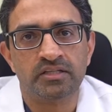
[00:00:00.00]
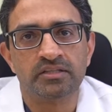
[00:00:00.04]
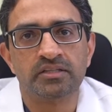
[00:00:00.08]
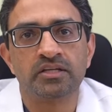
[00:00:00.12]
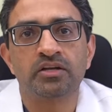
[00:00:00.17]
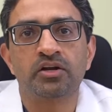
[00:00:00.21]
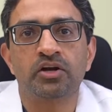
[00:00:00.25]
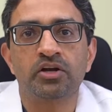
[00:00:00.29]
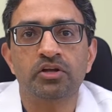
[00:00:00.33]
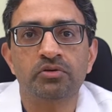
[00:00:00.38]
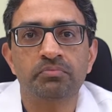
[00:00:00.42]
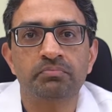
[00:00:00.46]

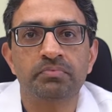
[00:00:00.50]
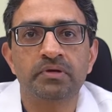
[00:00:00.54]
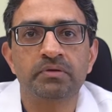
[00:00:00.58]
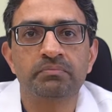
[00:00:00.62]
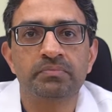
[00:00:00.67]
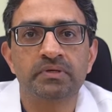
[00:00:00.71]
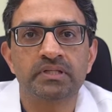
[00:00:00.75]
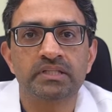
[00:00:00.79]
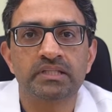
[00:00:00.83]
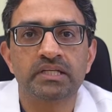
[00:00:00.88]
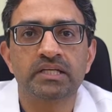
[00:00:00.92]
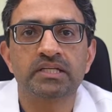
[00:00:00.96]
There are a lot of
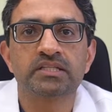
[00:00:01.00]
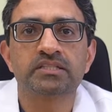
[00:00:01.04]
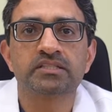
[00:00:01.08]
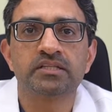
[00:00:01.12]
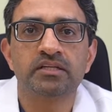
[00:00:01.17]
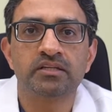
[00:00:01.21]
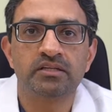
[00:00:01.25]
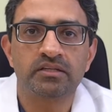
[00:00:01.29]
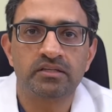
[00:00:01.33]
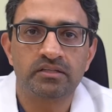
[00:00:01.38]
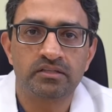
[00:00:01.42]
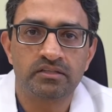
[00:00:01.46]
people, they are
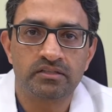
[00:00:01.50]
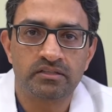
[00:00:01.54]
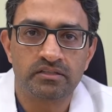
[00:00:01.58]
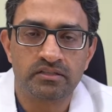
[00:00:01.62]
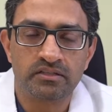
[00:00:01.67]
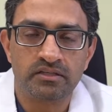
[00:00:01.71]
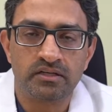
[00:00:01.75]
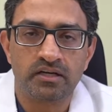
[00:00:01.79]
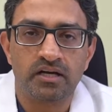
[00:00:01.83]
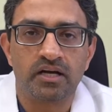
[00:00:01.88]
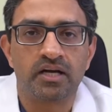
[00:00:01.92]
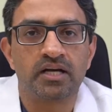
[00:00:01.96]
still
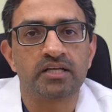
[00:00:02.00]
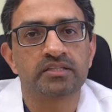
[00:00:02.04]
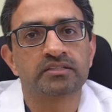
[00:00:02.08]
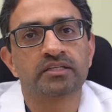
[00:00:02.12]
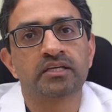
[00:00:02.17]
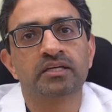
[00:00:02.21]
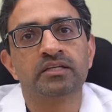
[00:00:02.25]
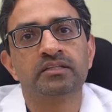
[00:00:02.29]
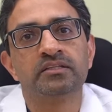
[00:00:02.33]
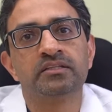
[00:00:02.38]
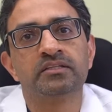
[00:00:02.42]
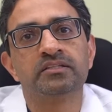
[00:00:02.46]

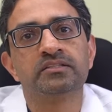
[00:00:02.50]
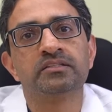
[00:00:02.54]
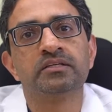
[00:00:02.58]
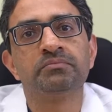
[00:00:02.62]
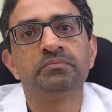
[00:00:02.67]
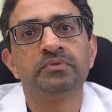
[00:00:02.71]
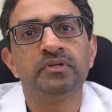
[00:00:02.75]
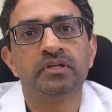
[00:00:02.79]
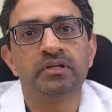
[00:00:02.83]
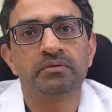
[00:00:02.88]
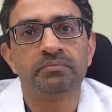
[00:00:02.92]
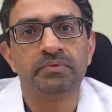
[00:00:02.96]
asking the
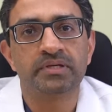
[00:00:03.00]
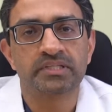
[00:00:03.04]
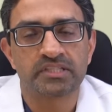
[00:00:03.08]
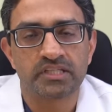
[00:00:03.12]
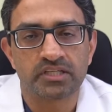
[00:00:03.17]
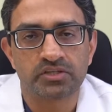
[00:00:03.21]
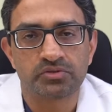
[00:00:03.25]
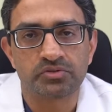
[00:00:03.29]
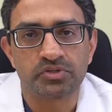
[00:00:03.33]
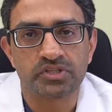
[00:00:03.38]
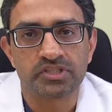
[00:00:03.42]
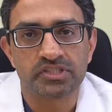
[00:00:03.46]
similar
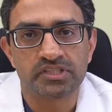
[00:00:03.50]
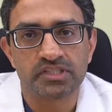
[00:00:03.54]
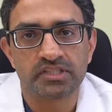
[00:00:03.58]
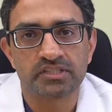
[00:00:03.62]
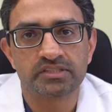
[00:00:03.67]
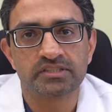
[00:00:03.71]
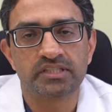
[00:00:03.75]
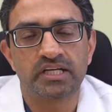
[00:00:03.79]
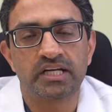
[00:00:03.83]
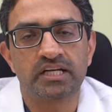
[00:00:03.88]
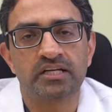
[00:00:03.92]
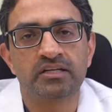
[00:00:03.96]
basic
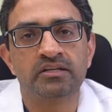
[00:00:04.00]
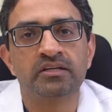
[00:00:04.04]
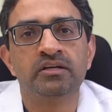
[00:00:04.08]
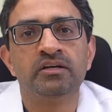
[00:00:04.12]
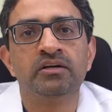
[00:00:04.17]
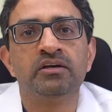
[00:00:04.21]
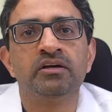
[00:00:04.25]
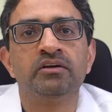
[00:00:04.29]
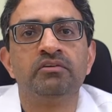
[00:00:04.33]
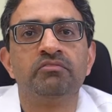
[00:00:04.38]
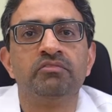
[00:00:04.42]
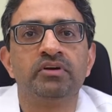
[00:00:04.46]
questions that
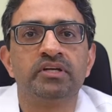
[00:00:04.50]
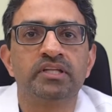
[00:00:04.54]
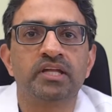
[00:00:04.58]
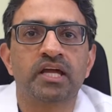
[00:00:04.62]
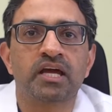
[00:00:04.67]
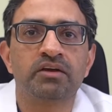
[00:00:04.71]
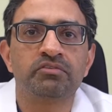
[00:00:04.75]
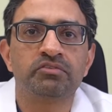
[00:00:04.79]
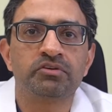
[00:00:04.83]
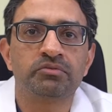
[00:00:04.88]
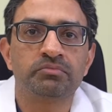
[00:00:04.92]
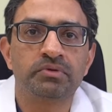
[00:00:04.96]
whether
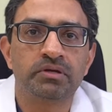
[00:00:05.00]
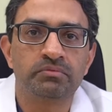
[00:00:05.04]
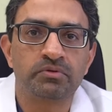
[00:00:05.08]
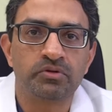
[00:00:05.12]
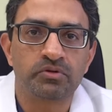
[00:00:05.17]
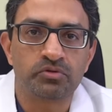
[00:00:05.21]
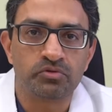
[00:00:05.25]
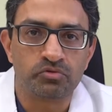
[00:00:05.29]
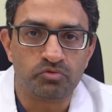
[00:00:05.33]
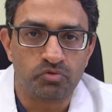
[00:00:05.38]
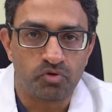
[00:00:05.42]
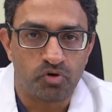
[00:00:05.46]
I would be
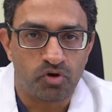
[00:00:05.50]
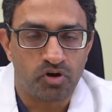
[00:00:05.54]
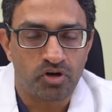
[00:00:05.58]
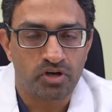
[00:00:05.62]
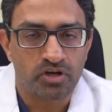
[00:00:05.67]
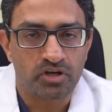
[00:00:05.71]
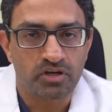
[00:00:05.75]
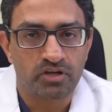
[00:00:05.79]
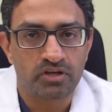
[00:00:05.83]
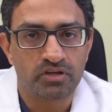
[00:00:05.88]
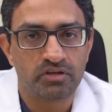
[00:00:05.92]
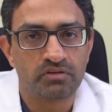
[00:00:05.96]
able to
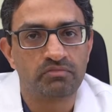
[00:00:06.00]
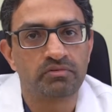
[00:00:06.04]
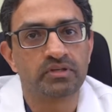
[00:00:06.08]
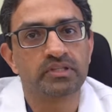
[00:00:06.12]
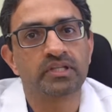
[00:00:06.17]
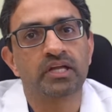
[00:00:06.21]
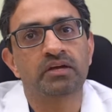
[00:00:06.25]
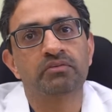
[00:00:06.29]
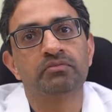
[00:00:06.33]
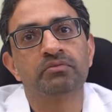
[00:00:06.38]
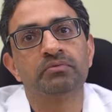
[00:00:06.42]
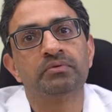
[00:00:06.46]
walk,
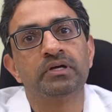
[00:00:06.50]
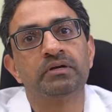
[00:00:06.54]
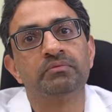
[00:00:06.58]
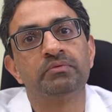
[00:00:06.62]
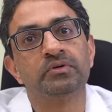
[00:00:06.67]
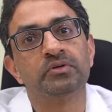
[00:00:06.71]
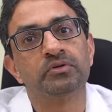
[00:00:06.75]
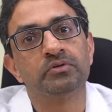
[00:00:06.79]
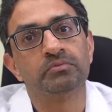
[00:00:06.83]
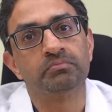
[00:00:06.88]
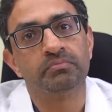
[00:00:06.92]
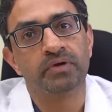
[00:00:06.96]
whether I would be
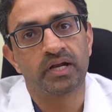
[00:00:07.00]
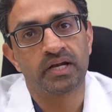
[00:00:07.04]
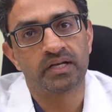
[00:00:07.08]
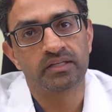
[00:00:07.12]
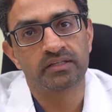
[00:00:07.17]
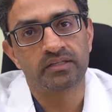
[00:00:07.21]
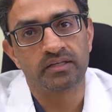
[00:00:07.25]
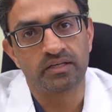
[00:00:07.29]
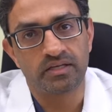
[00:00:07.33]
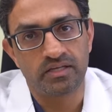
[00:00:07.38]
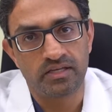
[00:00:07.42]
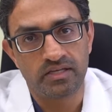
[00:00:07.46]
able to
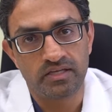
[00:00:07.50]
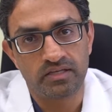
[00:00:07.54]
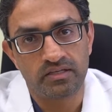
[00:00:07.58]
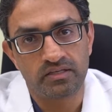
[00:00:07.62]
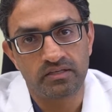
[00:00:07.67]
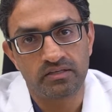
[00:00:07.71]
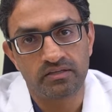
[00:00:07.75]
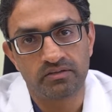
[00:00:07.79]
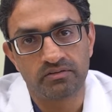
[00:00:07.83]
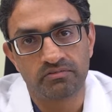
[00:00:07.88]
bend the knee,